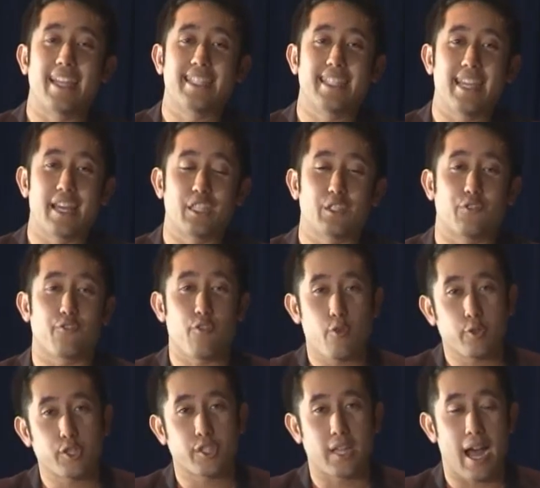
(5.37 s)
NTN's
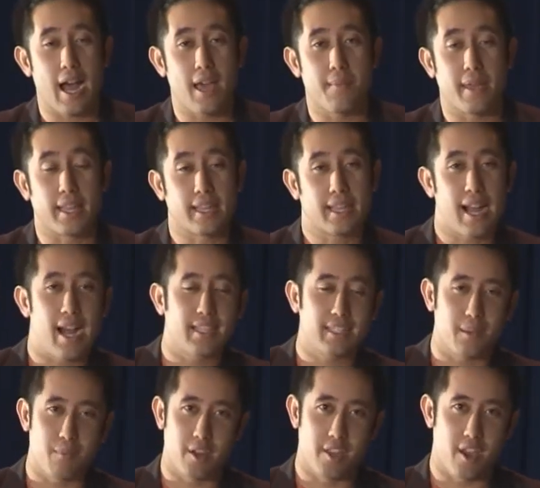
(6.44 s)
first time in
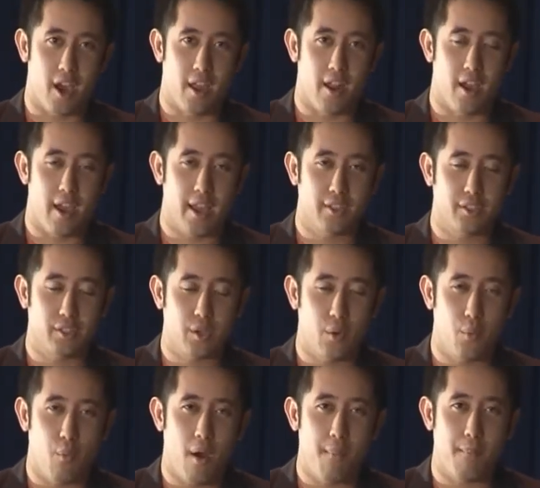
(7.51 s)
Casa Manana, and so
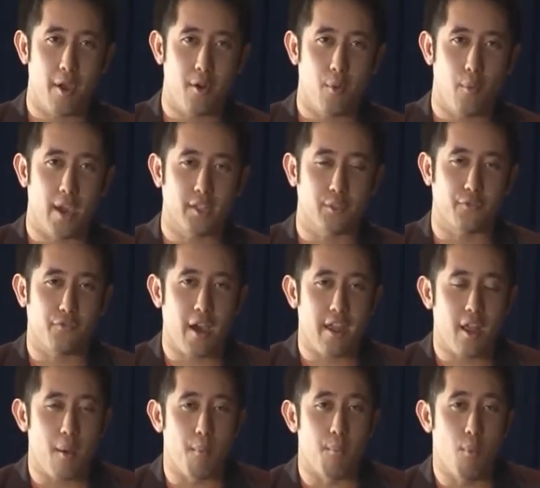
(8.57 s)
what better way to find
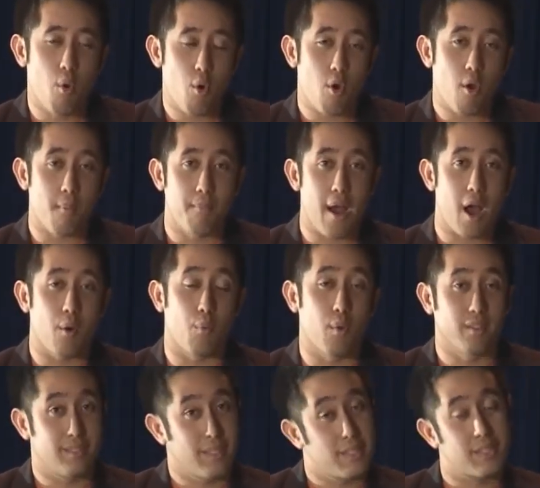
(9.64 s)
out more about
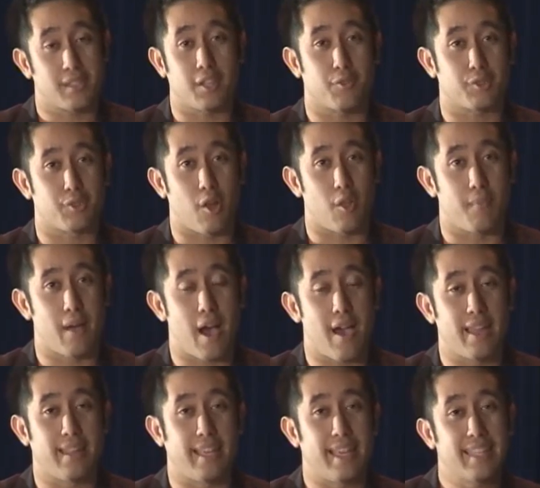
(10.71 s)
what this theater is all about
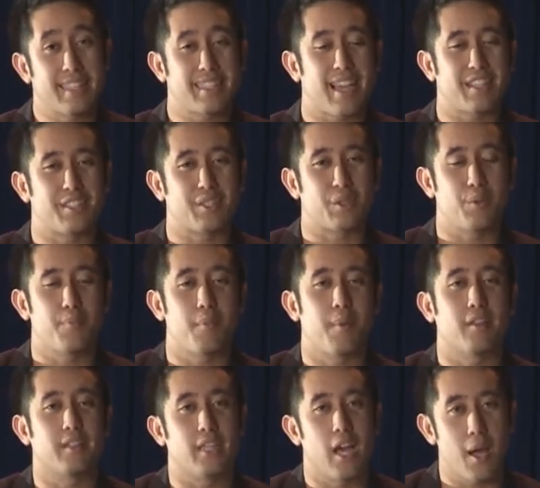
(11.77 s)
and the inside scoop
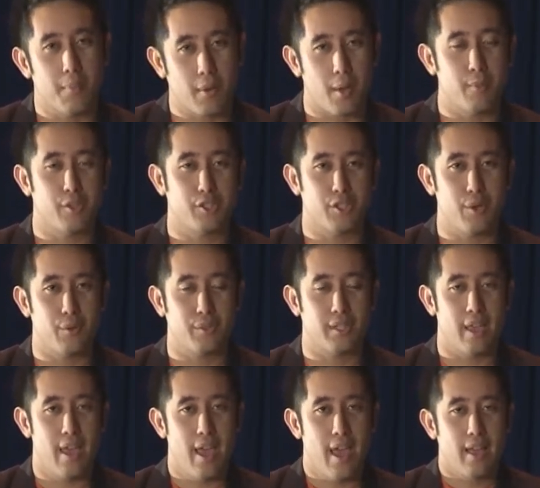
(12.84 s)
about the upcoming shows
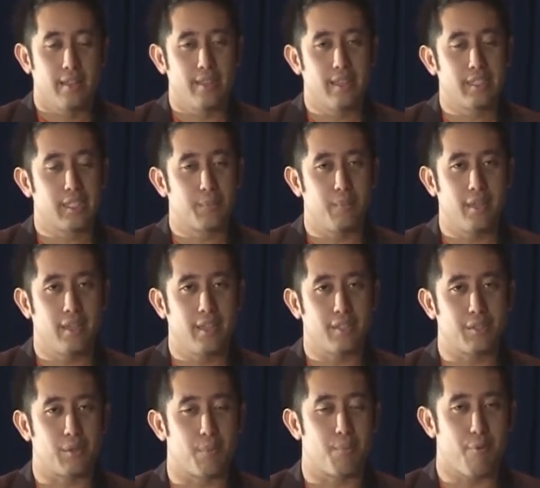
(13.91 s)
than speaking
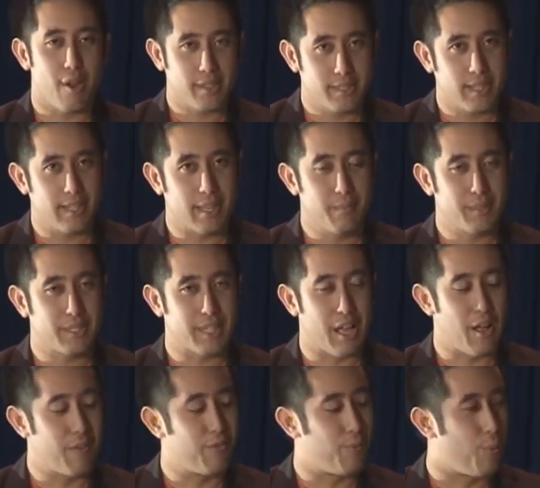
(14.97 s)
to the president
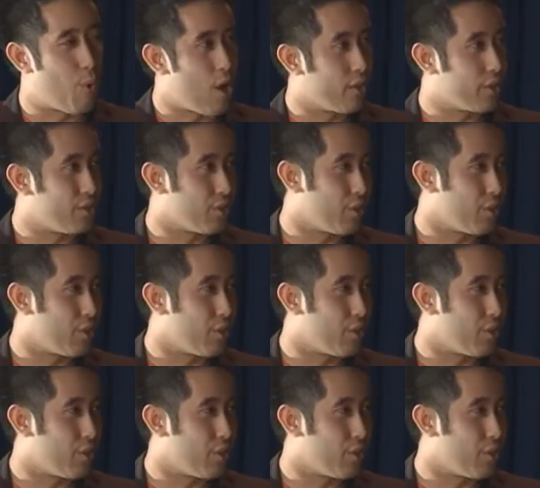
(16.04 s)
himself, Wally